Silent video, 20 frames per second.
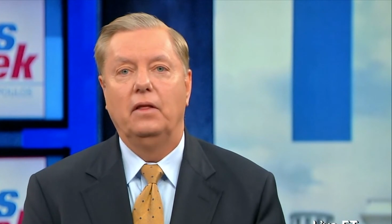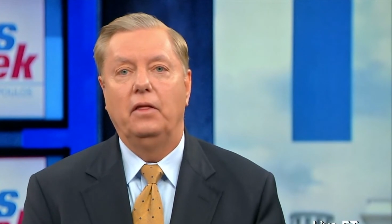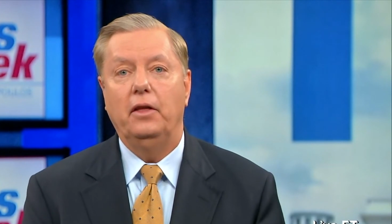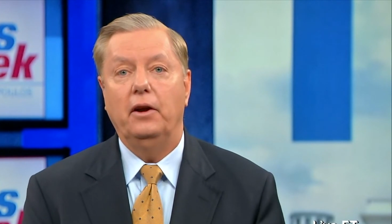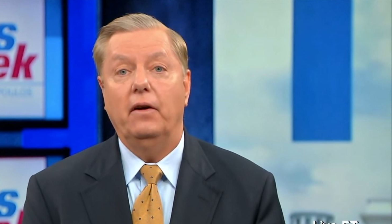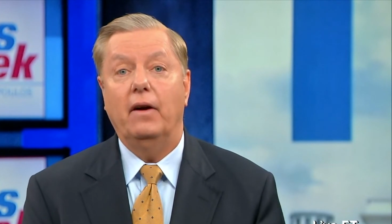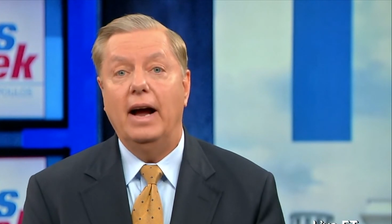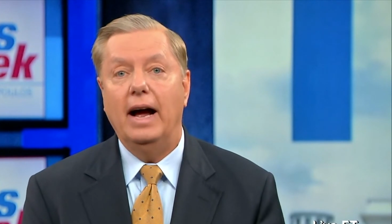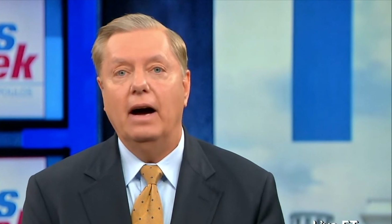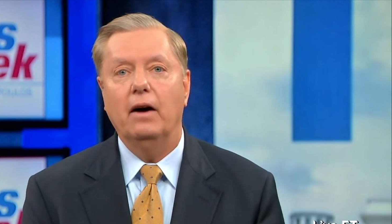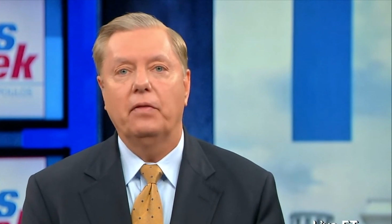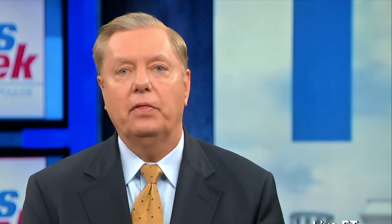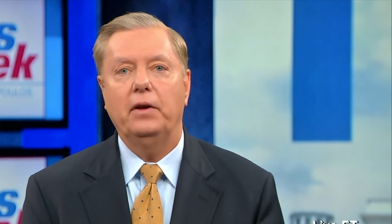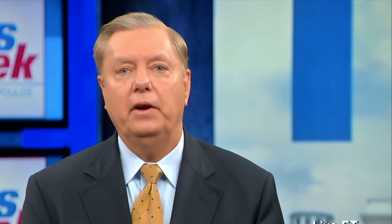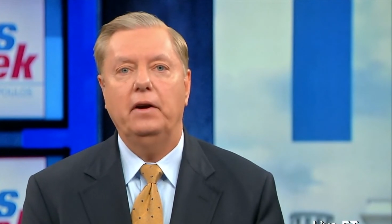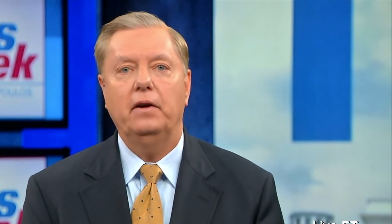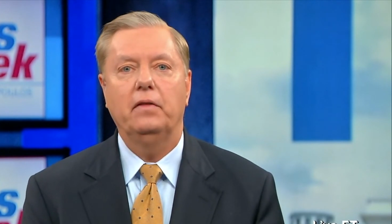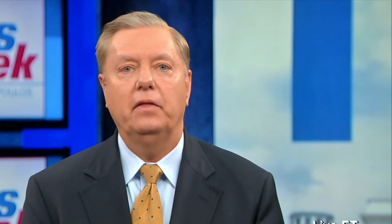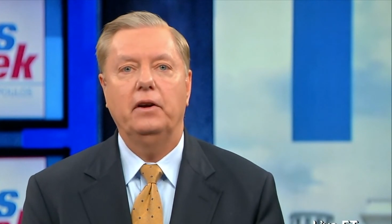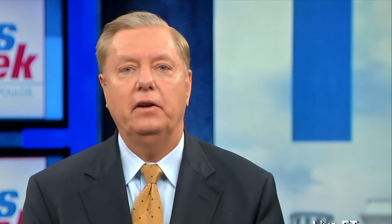they're out
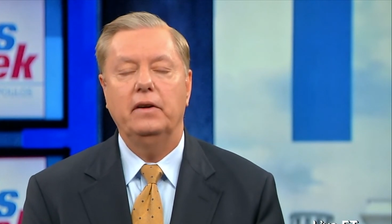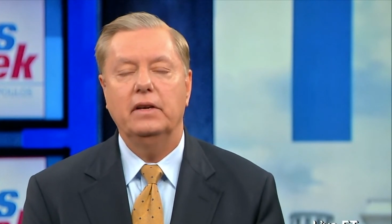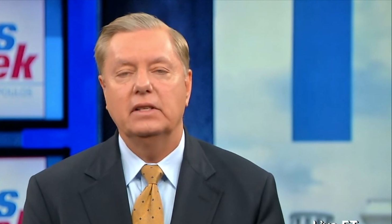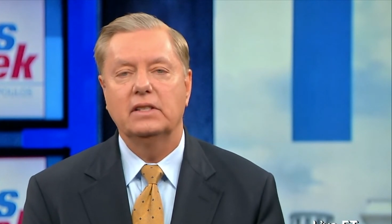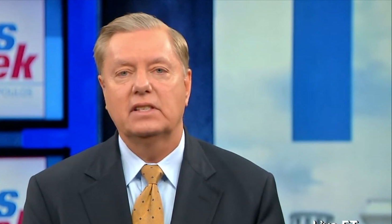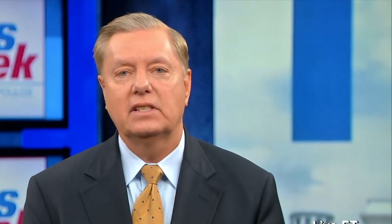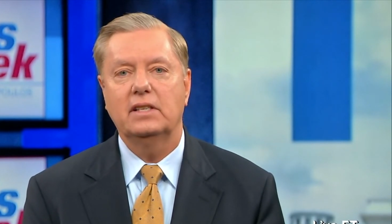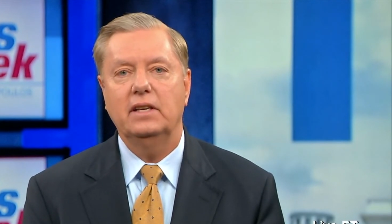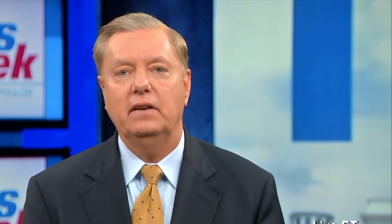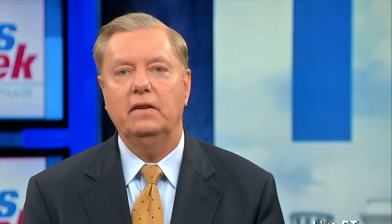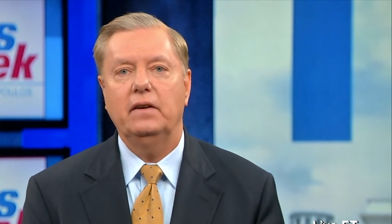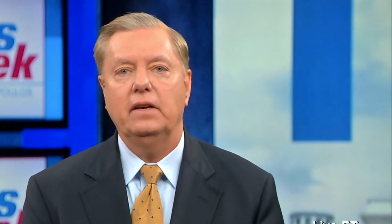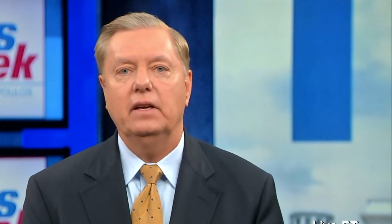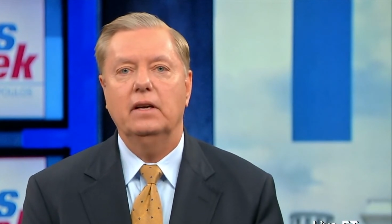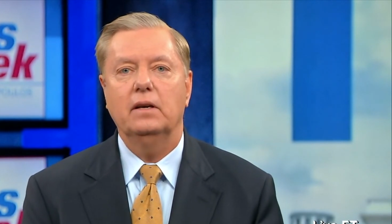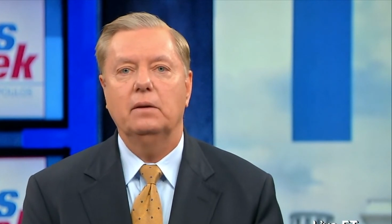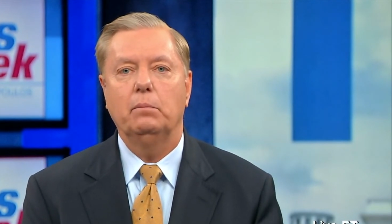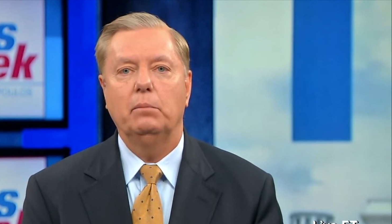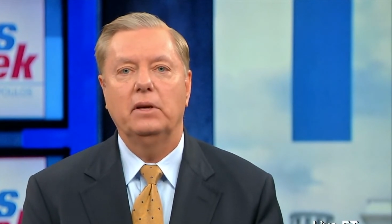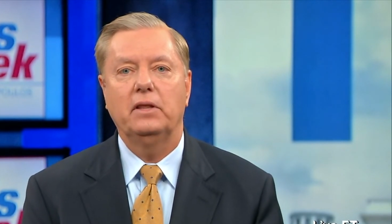there, they're in
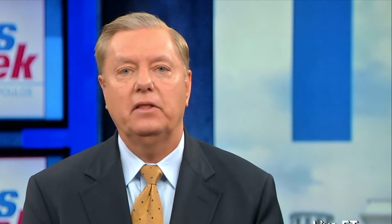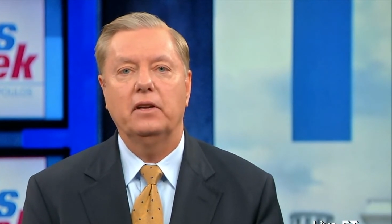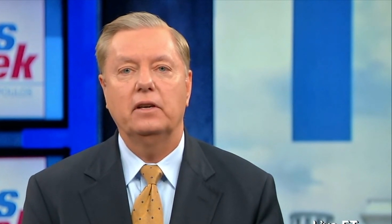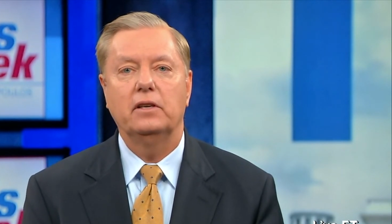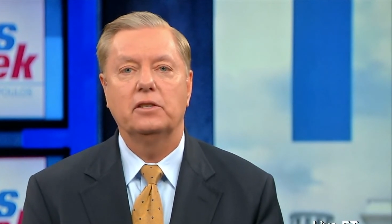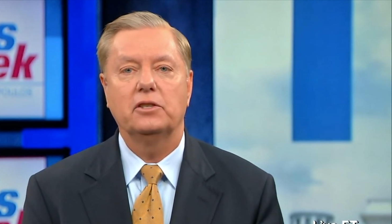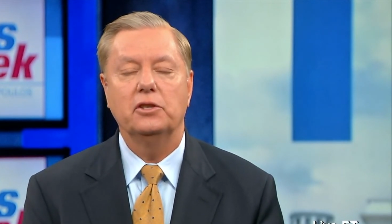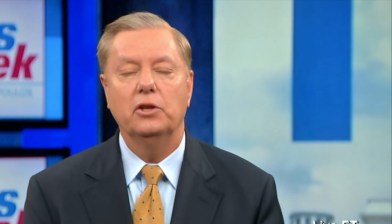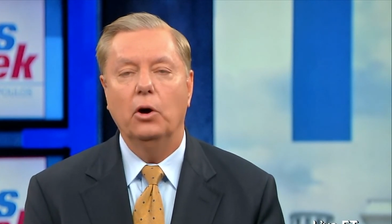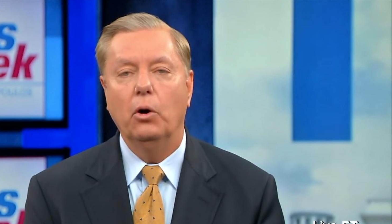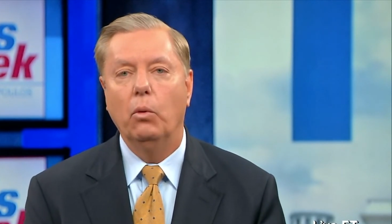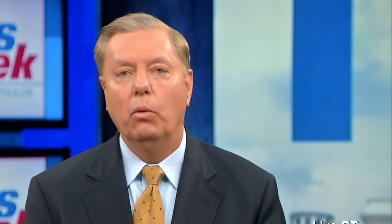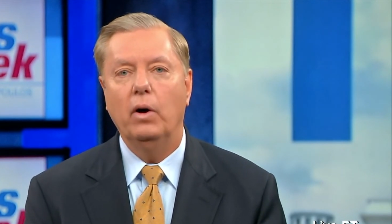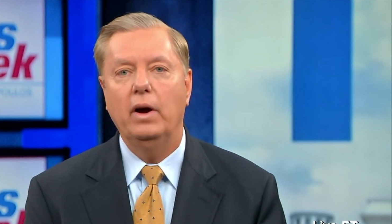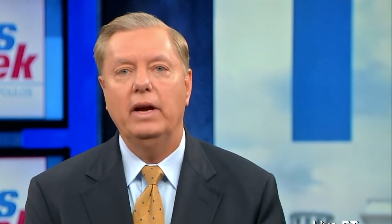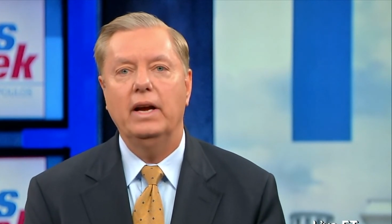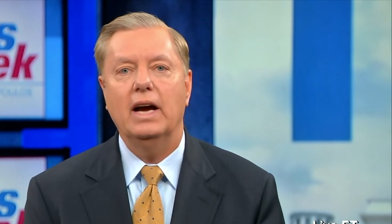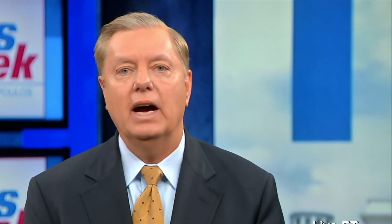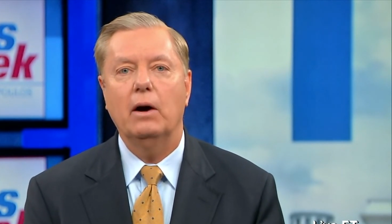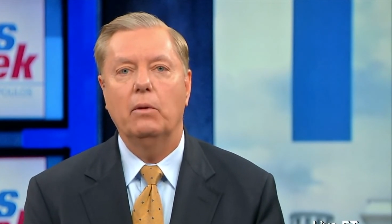Syria, but there's no
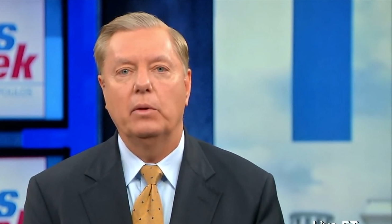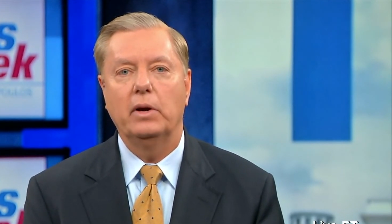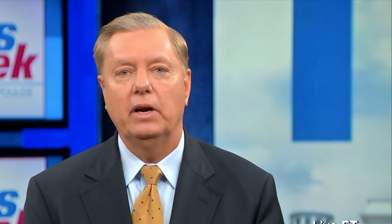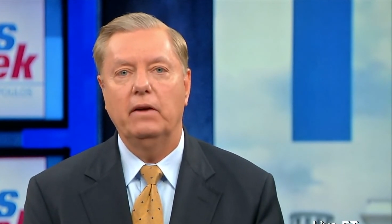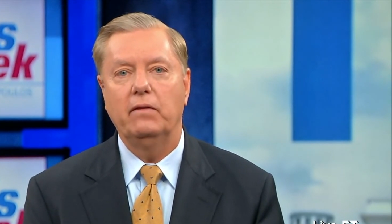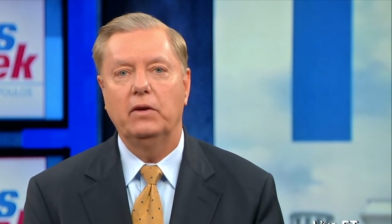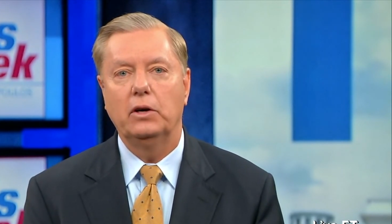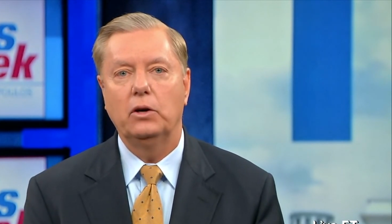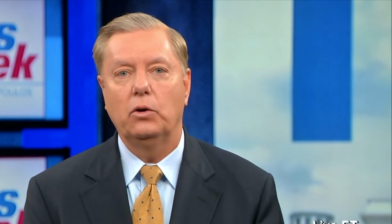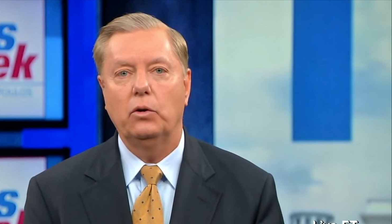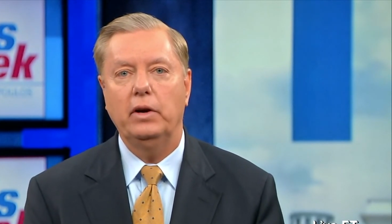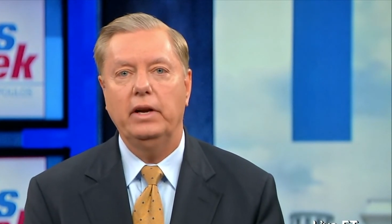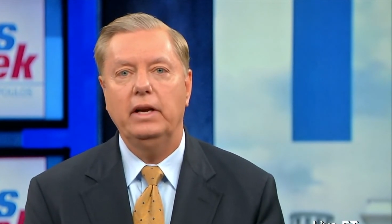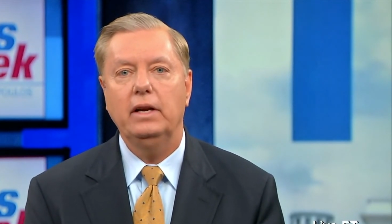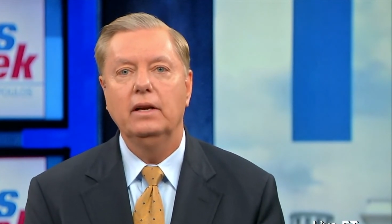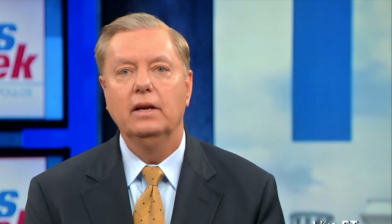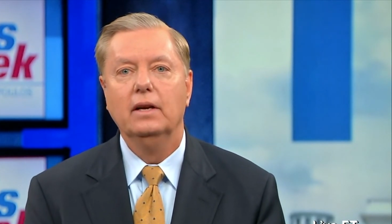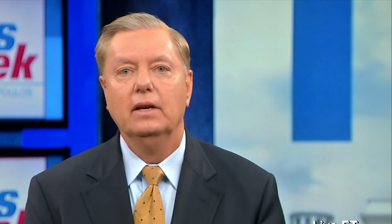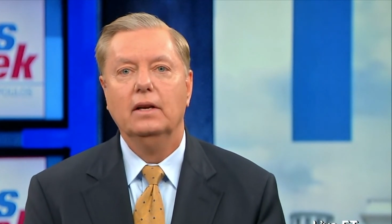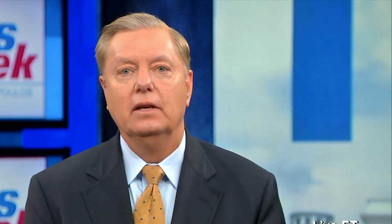way I would ever
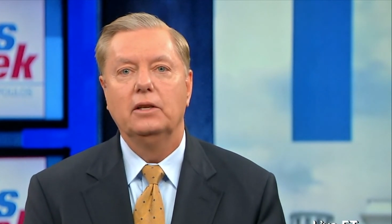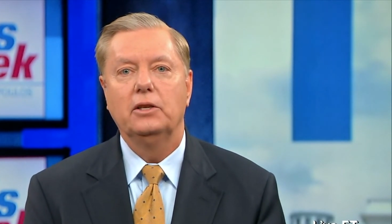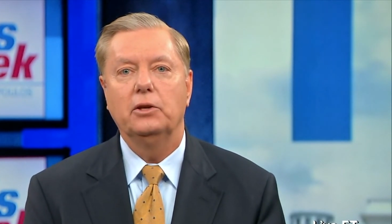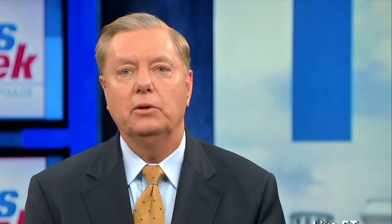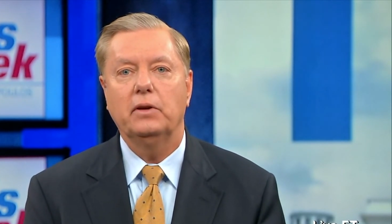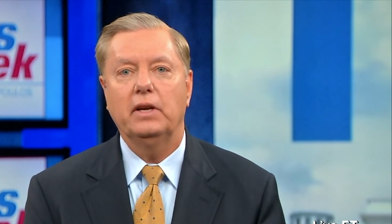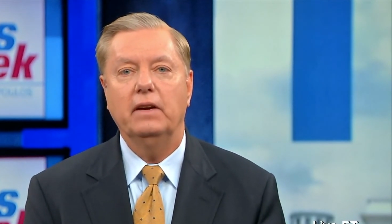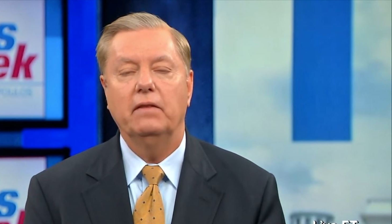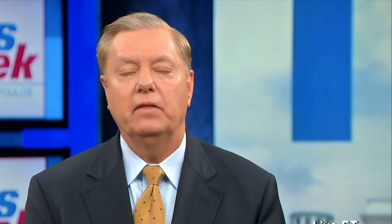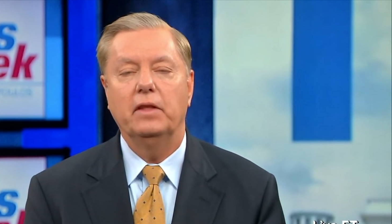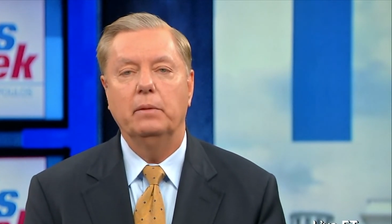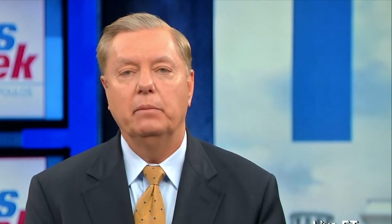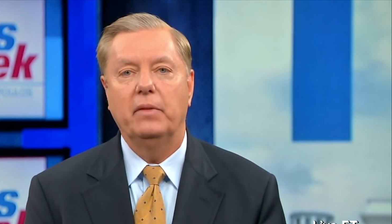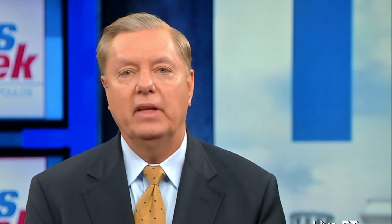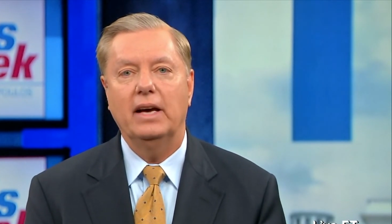agree to give them